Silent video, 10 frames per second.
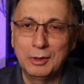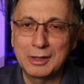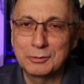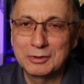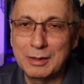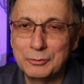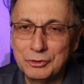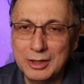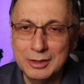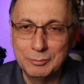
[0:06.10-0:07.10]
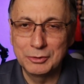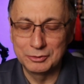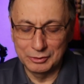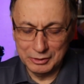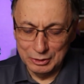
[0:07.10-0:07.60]
Welcome to Sammy J,
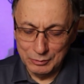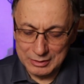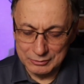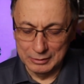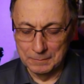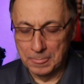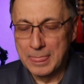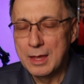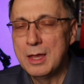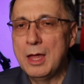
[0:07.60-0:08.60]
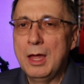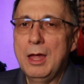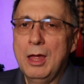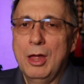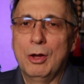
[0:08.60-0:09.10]
Pixels and Kilowatts.
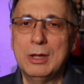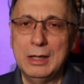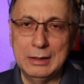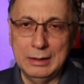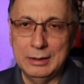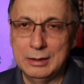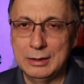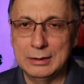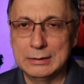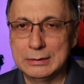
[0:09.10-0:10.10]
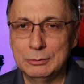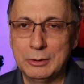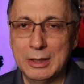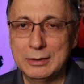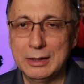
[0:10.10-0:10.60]
Okay,
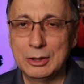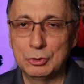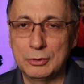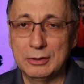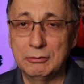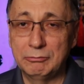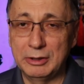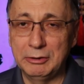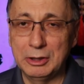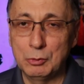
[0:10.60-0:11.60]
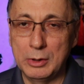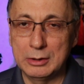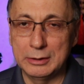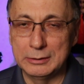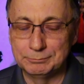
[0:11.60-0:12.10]
we're going to dig into this very
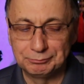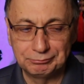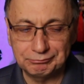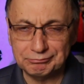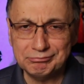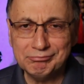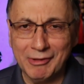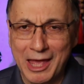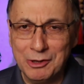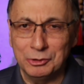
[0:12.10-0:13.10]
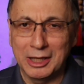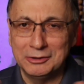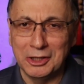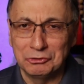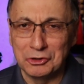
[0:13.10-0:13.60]
quickly. I know
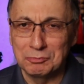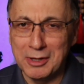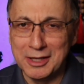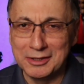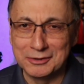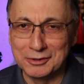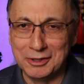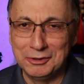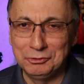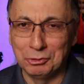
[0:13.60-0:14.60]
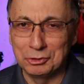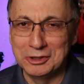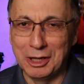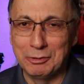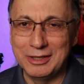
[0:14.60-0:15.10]
that attention span is
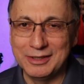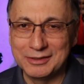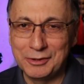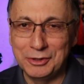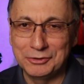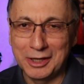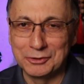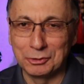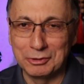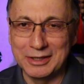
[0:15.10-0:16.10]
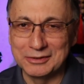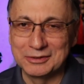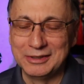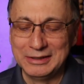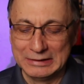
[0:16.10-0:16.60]
short nowadays, 3 seconds or
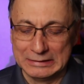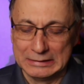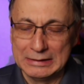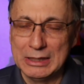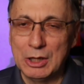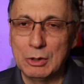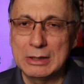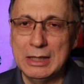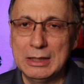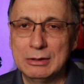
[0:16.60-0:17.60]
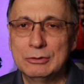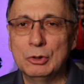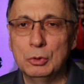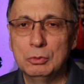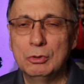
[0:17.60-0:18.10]
less. Okay,
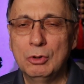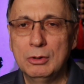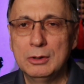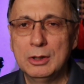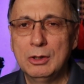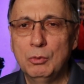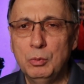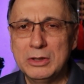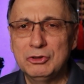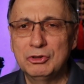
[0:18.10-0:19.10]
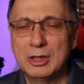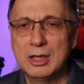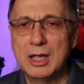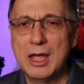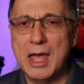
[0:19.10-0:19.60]
so which
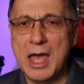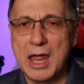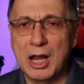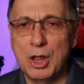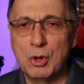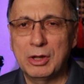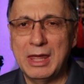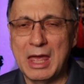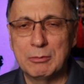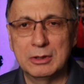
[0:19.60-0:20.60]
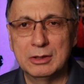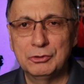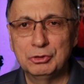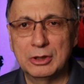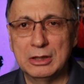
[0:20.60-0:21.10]
analog
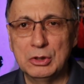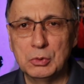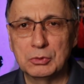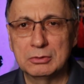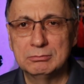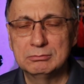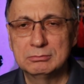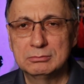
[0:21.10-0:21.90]
camera should I use?